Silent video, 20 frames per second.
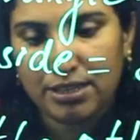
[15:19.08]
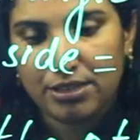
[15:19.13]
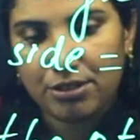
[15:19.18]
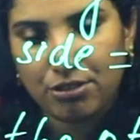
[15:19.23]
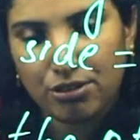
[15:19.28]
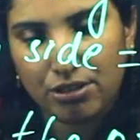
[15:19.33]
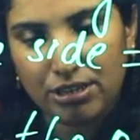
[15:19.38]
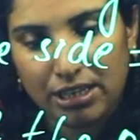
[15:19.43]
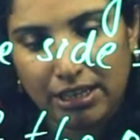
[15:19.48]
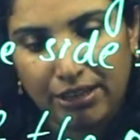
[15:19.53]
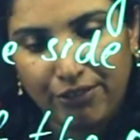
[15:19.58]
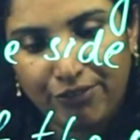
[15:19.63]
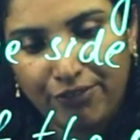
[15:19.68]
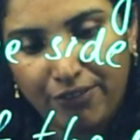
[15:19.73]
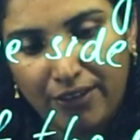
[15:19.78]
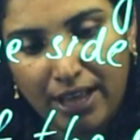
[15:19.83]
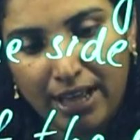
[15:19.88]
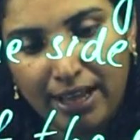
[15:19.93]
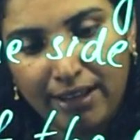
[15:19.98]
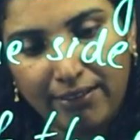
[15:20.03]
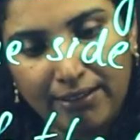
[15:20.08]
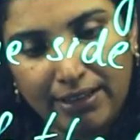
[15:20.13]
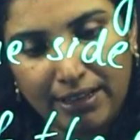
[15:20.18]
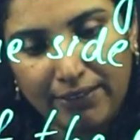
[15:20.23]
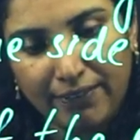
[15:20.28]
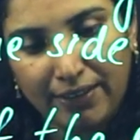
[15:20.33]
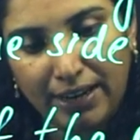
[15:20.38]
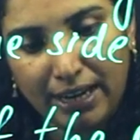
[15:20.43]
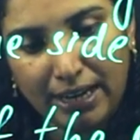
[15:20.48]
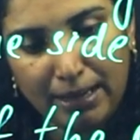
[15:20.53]
25
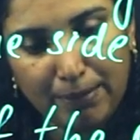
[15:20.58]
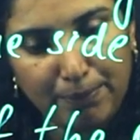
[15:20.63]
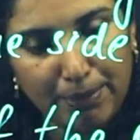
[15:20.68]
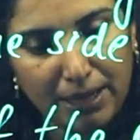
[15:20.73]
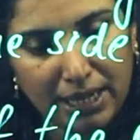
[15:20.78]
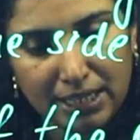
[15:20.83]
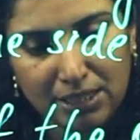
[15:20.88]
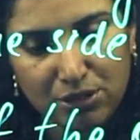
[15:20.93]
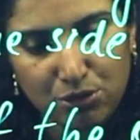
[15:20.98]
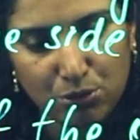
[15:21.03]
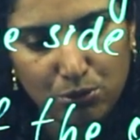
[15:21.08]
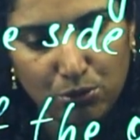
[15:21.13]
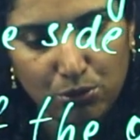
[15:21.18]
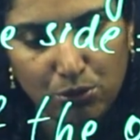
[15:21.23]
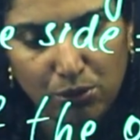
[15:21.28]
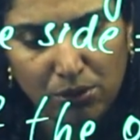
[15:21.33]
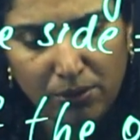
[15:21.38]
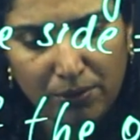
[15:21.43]
divided by 3